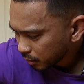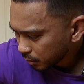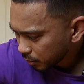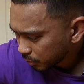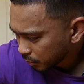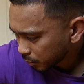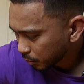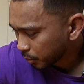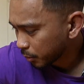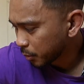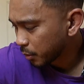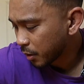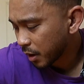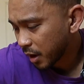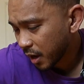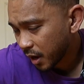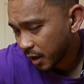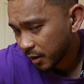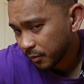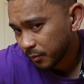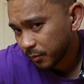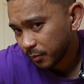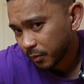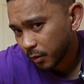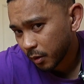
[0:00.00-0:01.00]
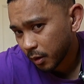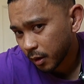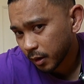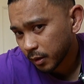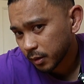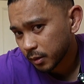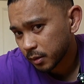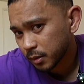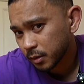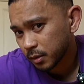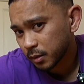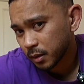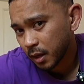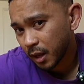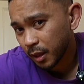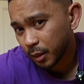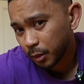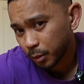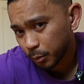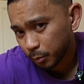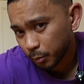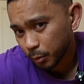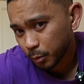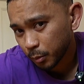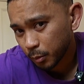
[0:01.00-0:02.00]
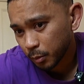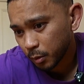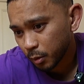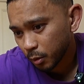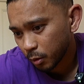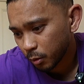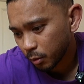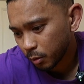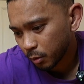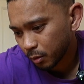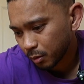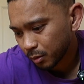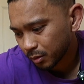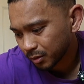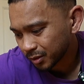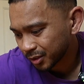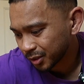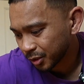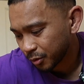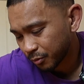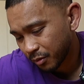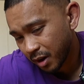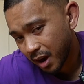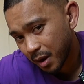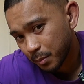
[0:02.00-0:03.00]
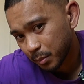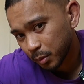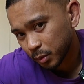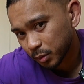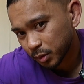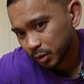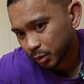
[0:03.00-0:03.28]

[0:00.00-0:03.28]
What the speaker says: through your hand fights and through your scrambles.